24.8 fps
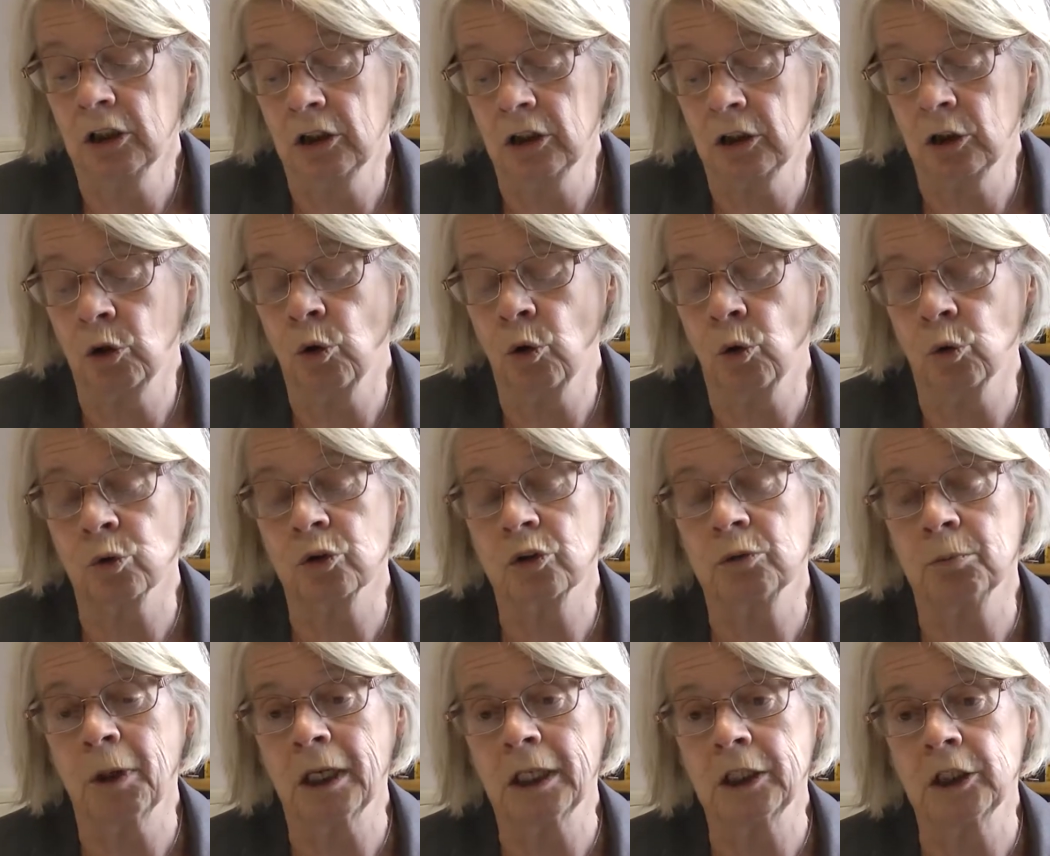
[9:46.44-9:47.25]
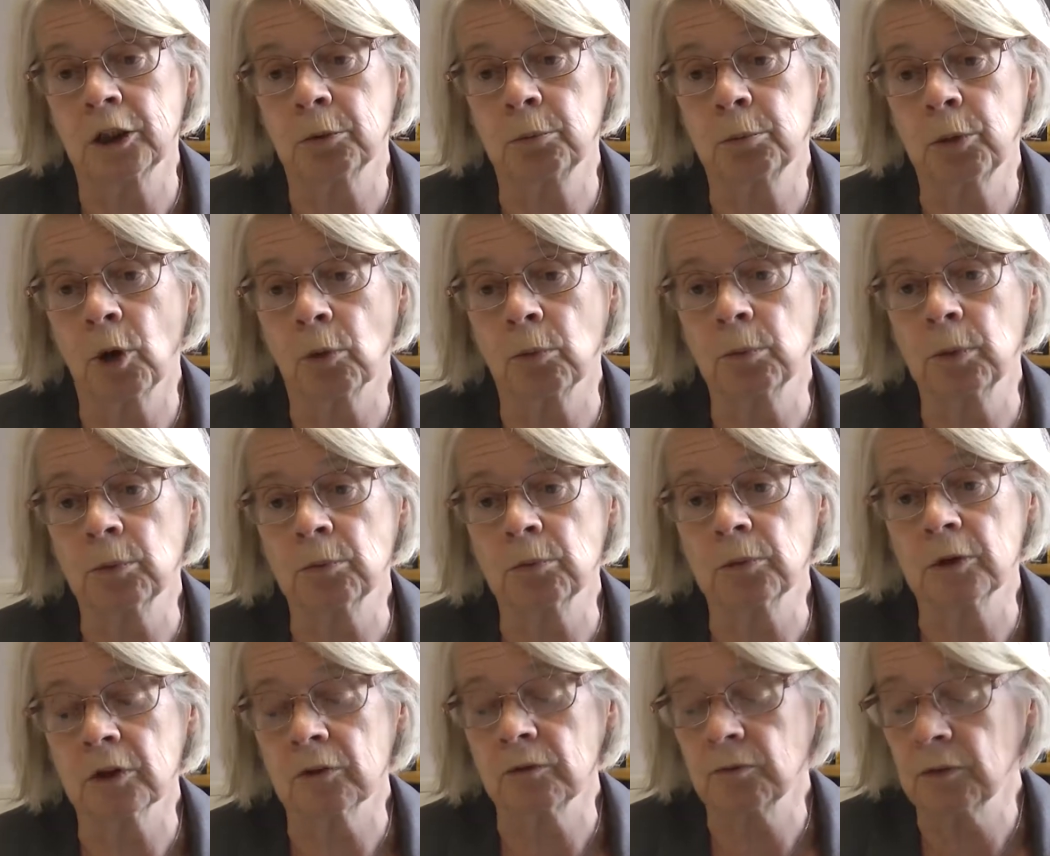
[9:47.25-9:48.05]
cause major
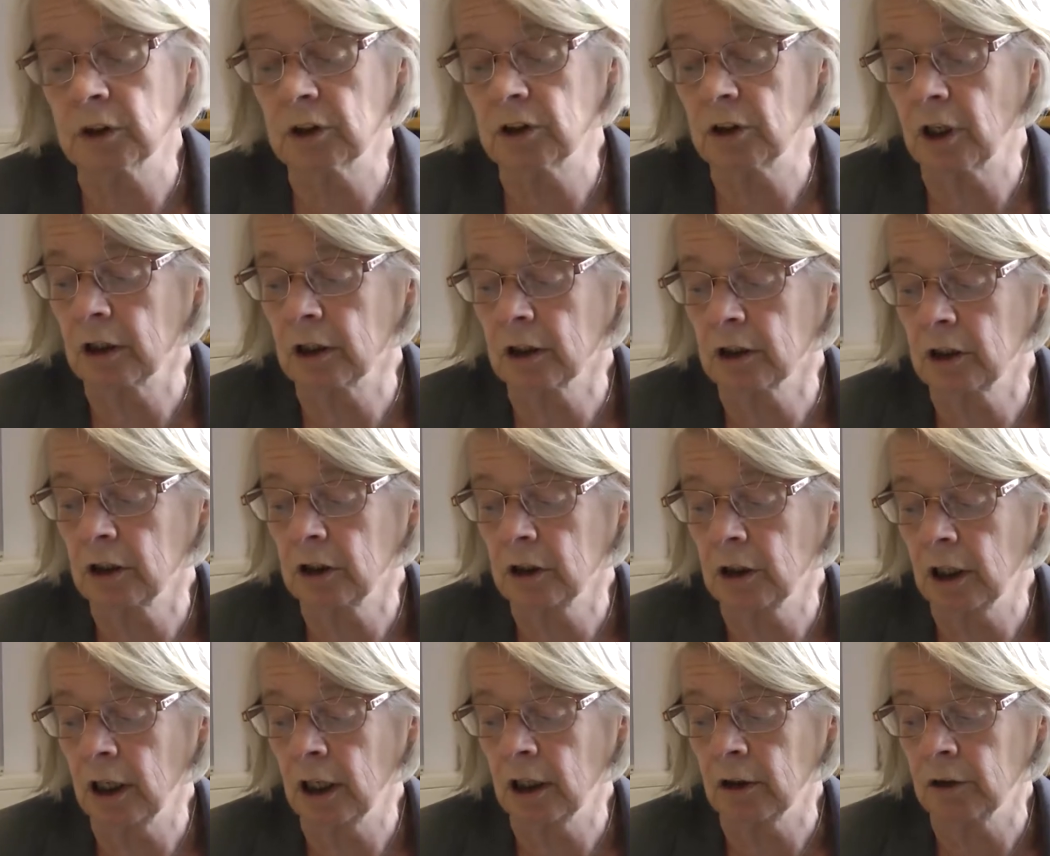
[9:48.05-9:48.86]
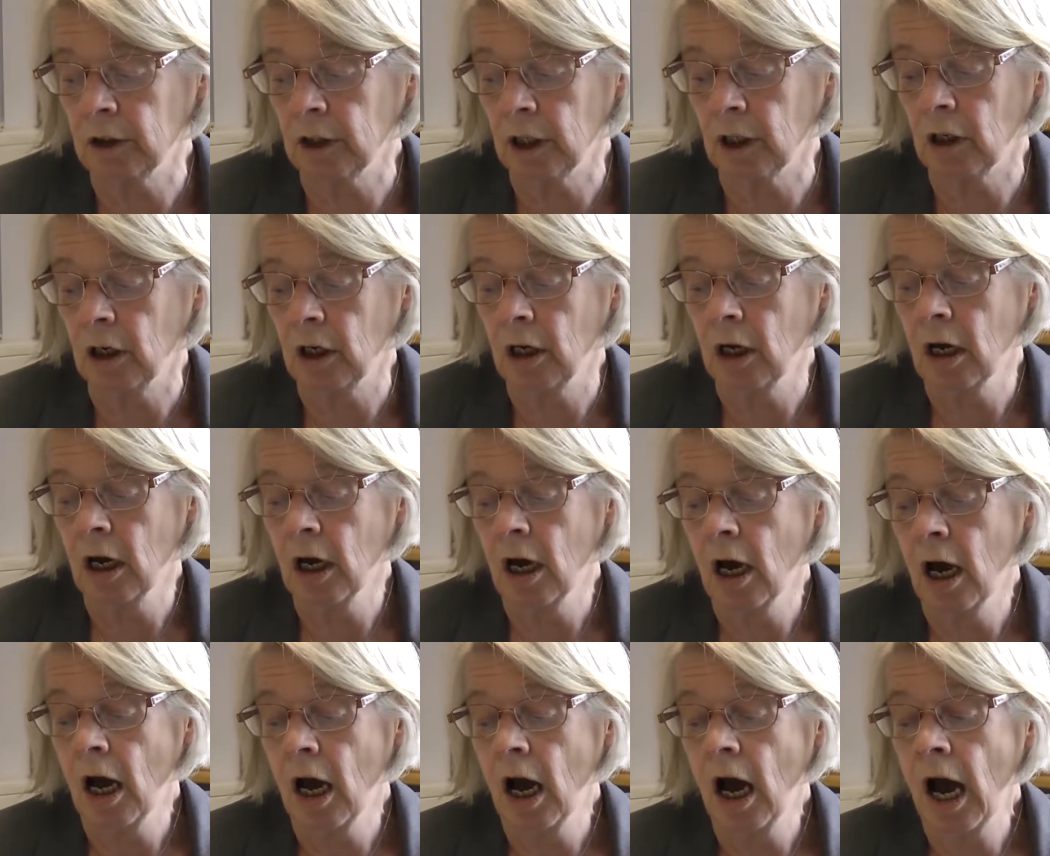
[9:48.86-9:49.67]
problems in this area.
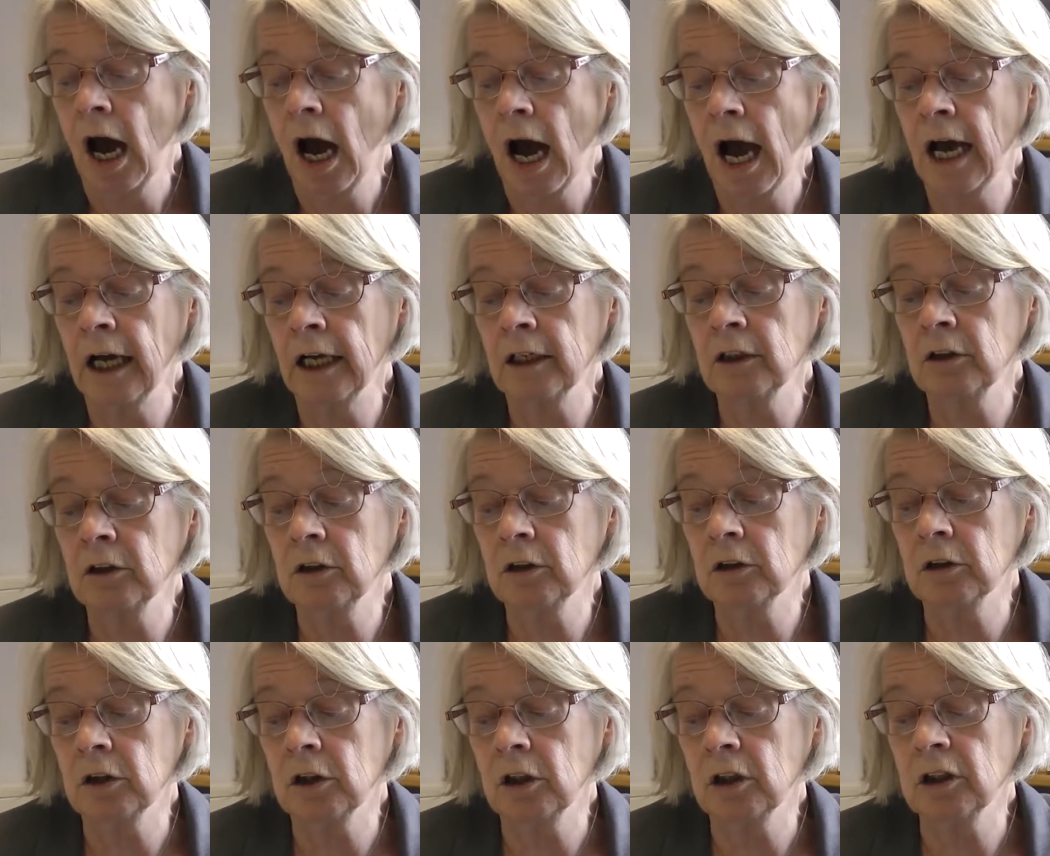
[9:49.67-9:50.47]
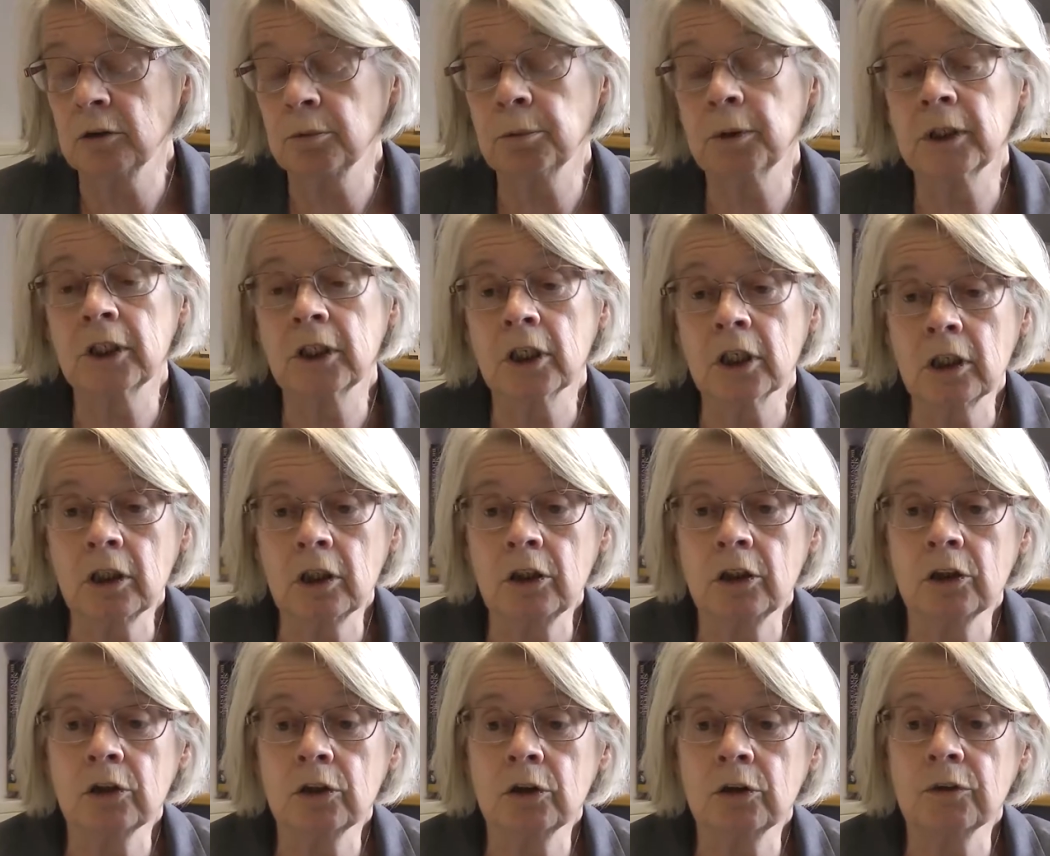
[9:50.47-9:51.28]
And it's
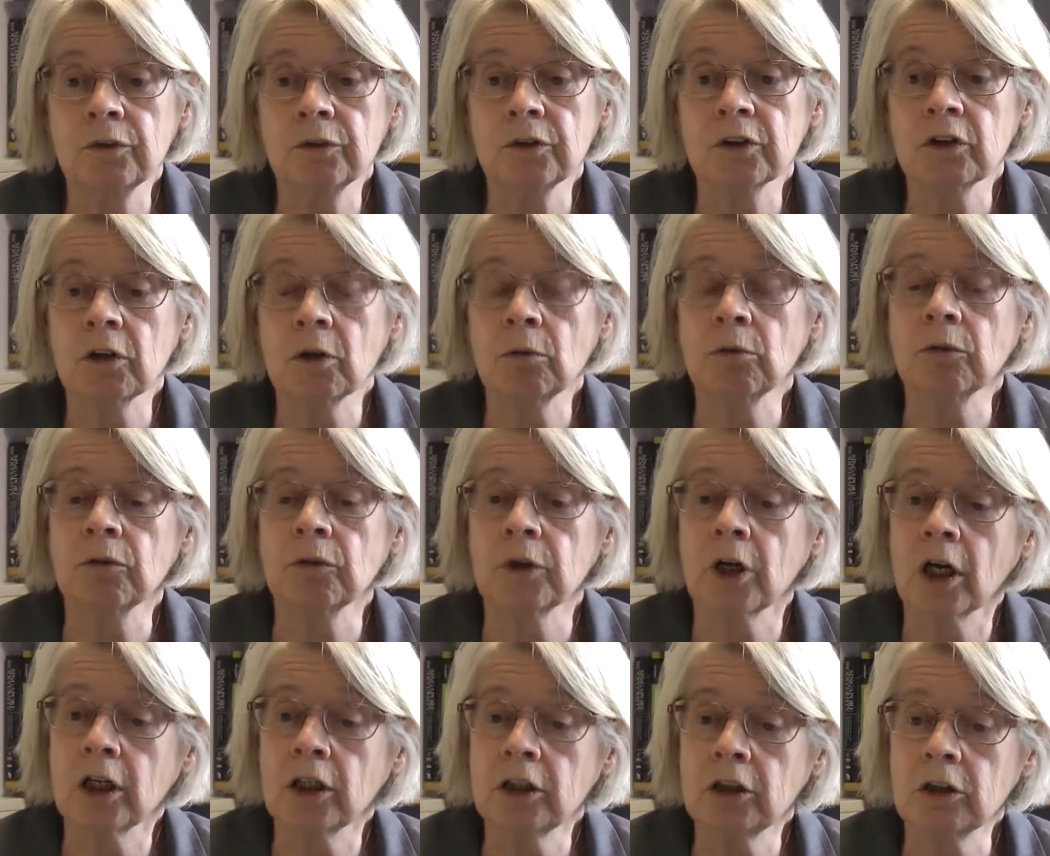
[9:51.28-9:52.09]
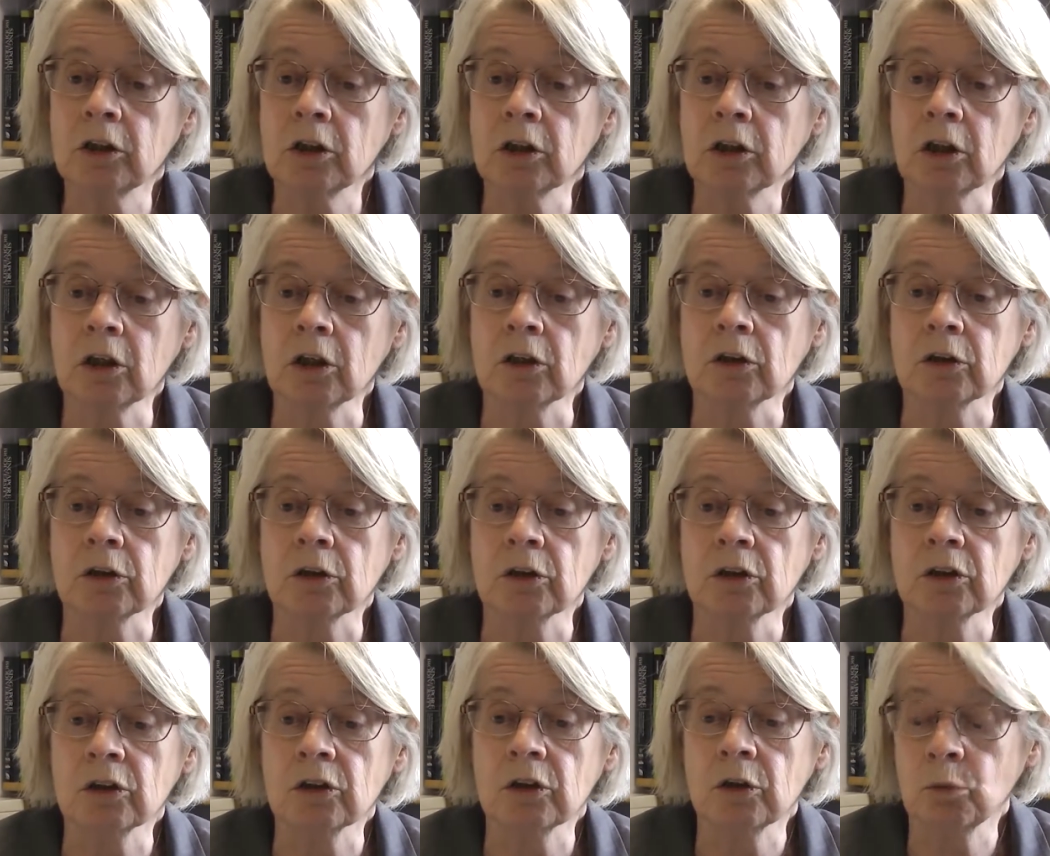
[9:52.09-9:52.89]
particularly true for some of the Asian
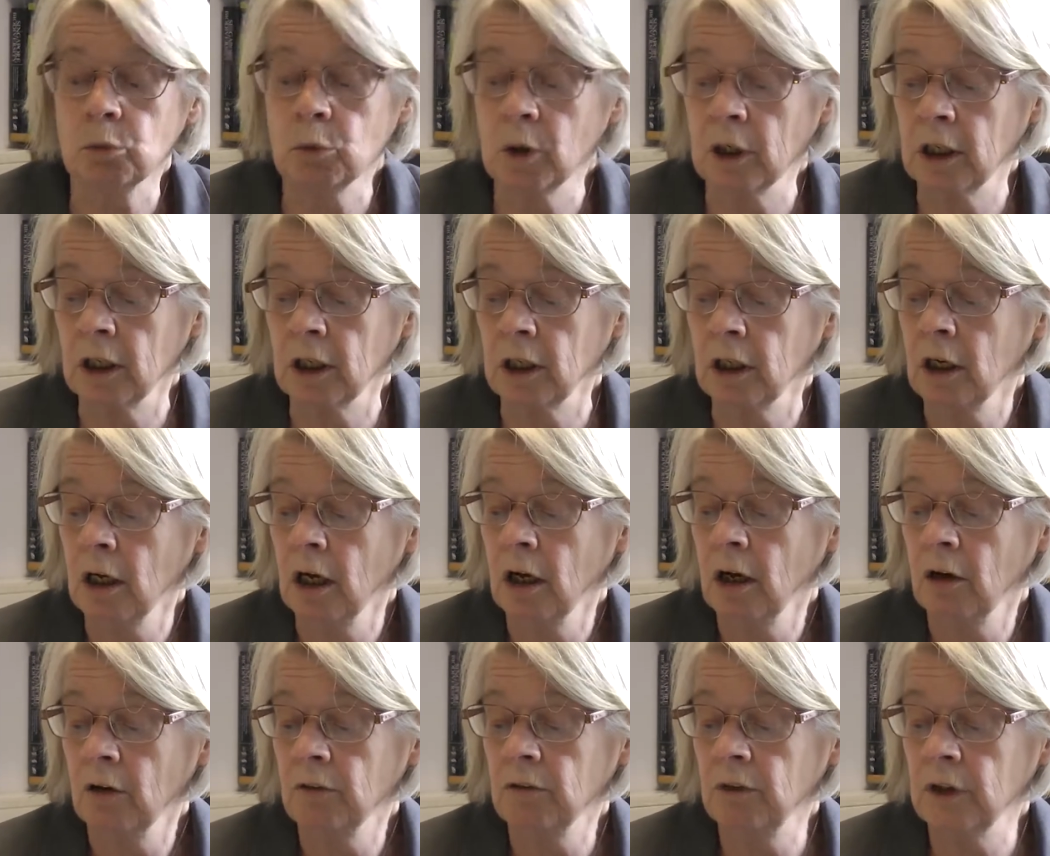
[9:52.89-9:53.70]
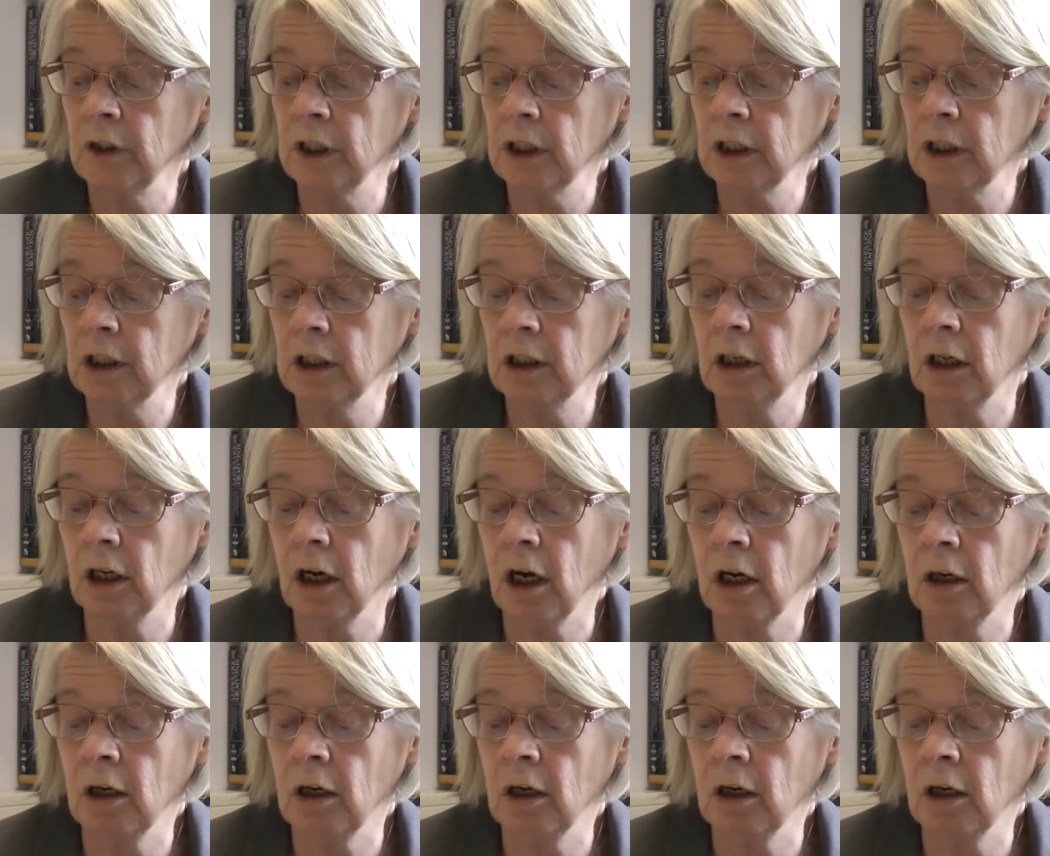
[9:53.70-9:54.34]
countries where the